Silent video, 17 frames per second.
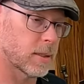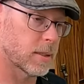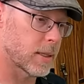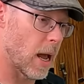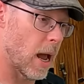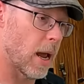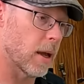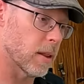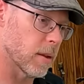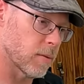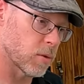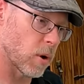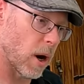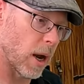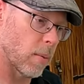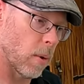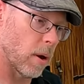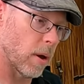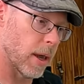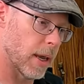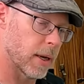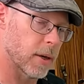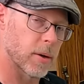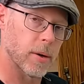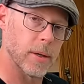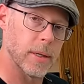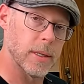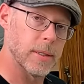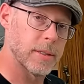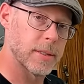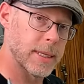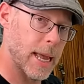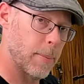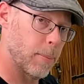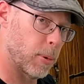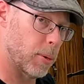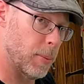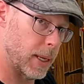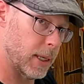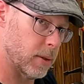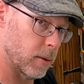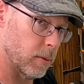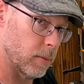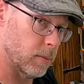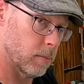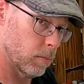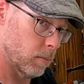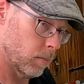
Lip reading: style of drywall anchor is temperamental.